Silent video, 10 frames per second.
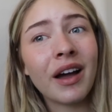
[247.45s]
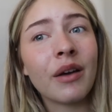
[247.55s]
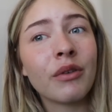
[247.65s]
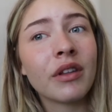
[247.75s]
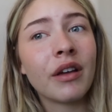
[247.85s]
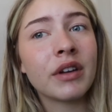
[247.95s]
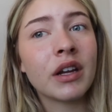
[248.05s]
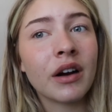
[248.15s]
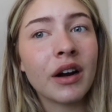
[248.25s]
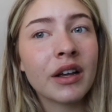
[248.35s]
I would love to
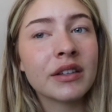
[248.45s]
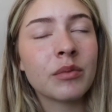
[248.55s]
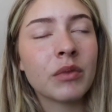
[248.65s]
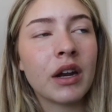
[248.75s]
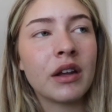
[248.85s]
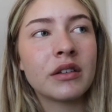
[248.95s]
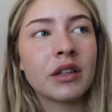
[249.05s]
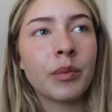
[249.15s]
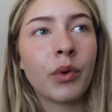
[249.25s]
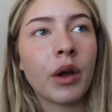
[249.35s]
hear it, because I'm getting
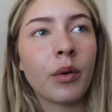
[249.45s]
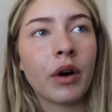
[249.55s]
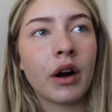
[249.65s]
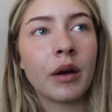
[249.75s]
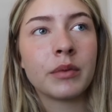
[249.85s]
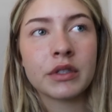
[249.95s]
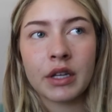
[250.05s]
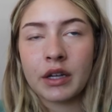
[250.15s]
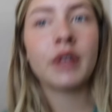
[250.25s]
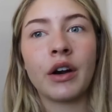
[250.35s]
to the point where I'm just
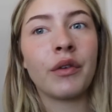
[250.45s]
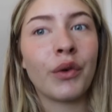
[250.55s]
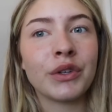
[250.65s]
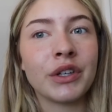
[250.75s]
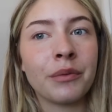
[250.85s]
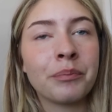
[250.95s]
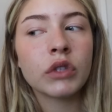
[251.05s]
like, I don't even know what to do.